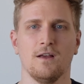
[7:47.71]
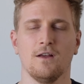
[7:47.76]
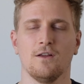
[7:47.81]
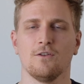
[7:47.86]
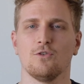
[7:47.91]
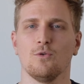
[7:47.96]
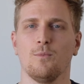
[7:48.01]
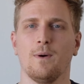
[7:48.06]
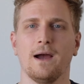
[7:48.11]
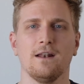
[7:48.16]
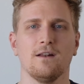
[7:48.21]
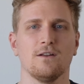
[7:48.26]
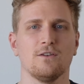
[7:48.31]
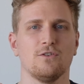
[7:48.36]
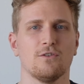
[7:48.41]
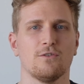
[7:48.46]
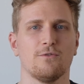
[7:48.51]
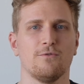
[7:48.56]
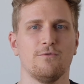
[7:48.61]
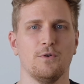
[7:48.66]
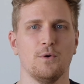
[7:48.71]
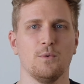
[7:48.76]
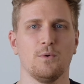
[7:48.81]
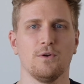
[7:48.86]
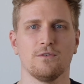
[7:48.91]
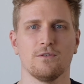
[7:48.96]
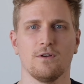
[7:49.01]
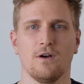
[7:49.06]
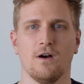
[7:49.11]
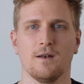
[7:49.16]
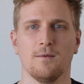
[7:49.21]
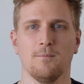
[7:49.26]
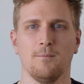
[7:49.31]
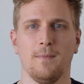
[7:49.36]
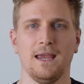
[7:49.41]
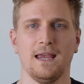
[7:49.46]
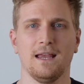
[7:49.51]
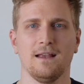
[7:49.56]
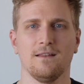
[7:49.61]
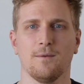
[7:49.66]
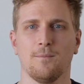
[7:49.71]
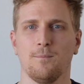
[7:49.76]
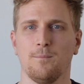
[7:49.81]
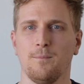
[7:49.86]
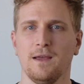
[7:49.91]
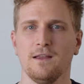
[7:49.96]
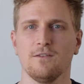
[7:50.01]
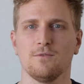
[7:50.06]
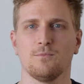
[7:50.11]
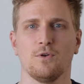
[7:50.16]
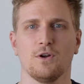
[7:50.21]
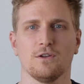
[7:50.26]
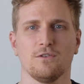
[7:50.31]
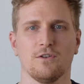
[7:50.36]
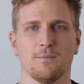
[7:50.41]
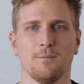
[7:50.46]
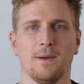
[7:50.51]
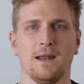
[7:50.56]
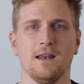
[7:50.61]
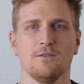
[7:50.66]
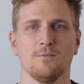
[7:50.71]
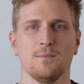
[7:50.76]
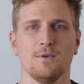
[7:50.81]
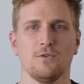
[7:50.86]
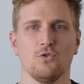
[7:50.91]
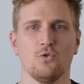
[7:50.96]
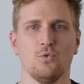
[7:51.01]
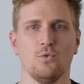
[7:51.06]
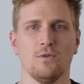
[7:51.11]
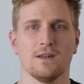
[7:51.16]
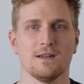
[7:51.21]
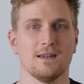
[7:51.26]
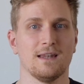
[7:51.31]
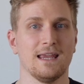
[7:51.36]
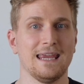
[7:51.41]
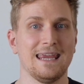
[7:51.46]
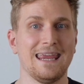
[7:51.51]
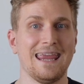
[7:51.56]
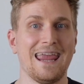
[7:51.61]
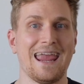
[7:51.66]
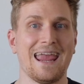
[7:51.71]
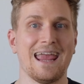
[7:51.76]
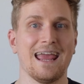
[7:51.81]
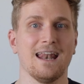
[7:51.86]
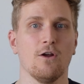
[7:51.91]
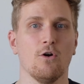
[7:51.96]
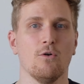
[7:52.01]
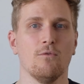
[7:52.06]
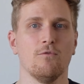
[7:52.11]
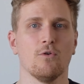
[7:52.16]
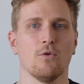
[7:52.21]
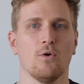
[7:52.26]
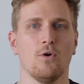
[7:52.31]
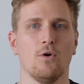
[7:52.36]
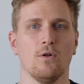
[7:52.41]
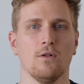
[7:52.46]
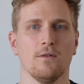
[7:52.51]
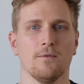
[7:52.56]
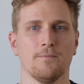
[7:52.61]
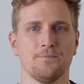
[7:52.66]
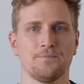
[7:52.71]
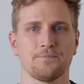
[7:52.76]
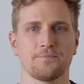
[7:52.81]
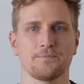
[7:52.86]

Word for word: So why not just focus on making the best project management tool that they can overall?